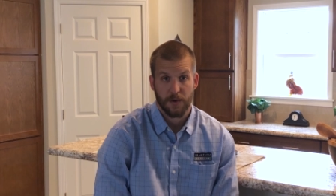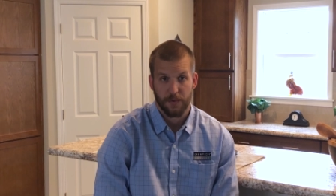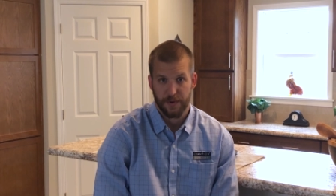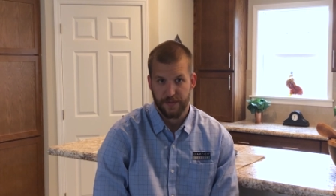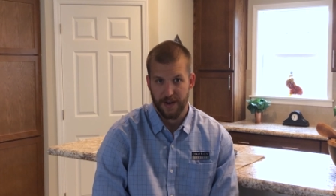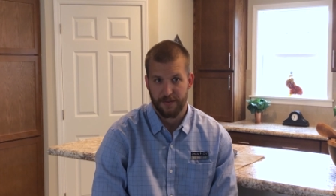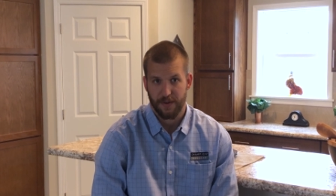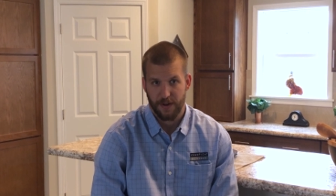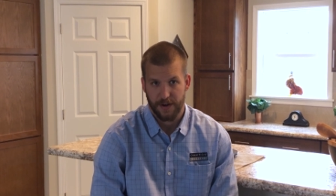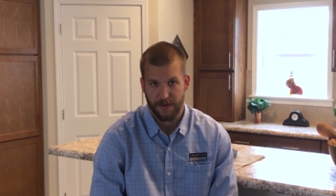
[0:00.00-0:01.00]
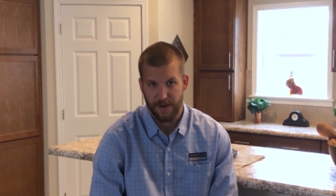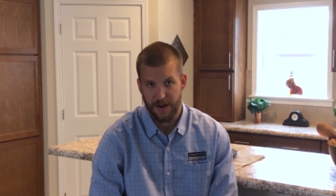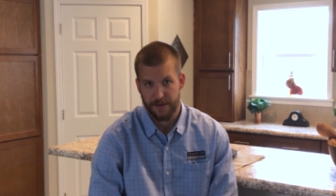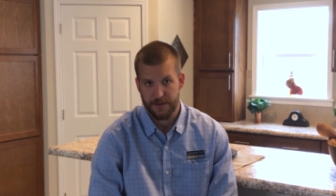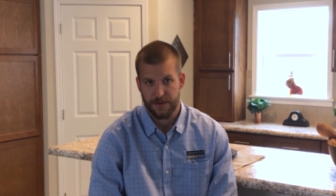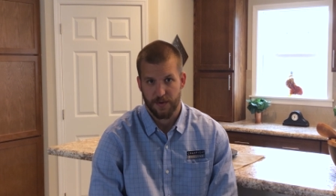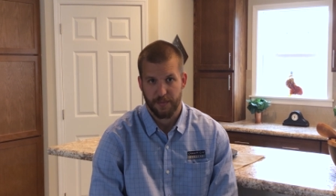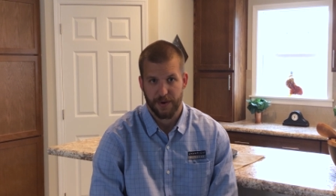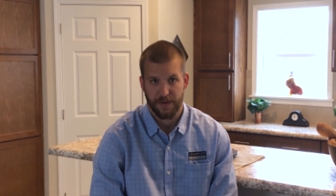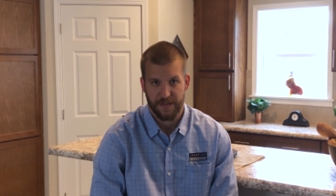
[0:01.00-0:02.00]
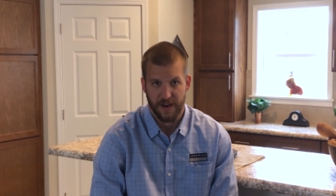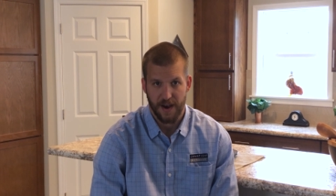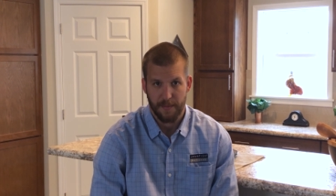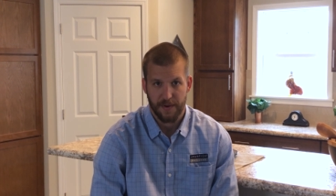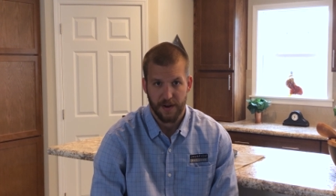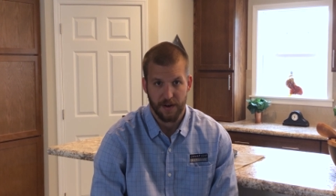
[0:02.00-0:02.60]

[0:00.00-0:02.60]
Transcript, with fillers: We have covered a lot of ground in a short period of time,